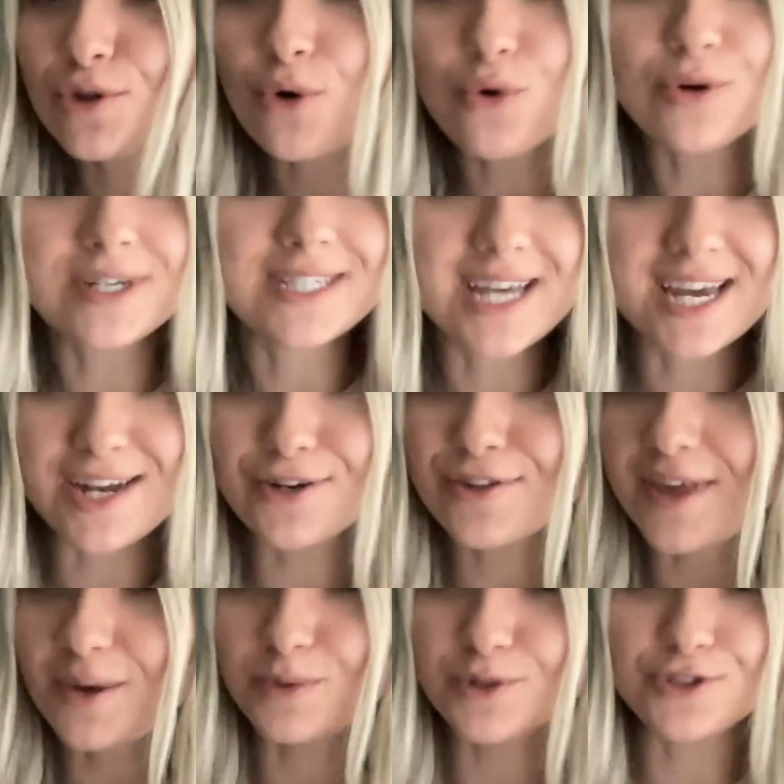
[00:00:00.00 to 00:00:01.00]
the whole container.
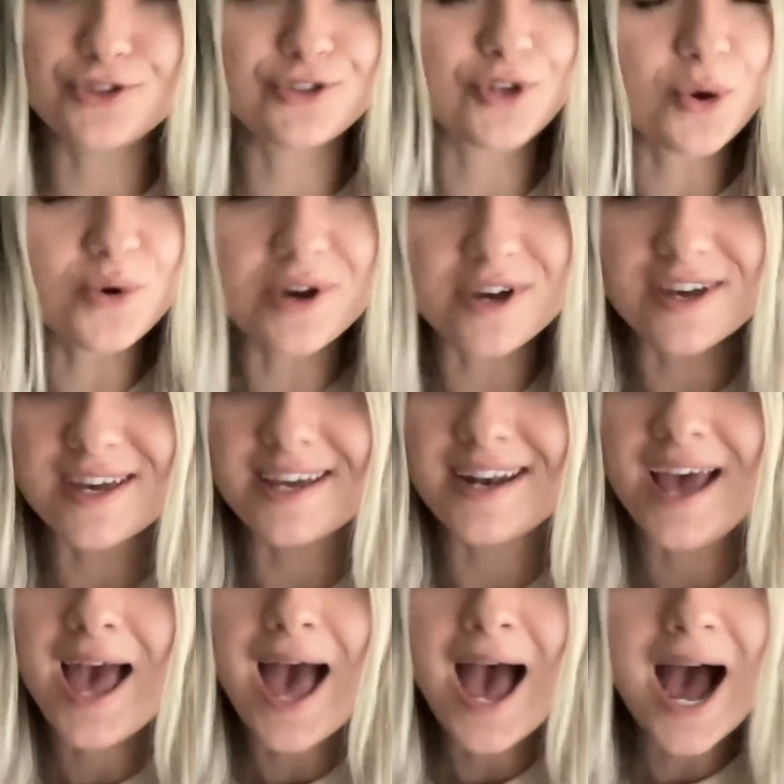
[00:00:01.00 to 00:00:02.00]
They were so good.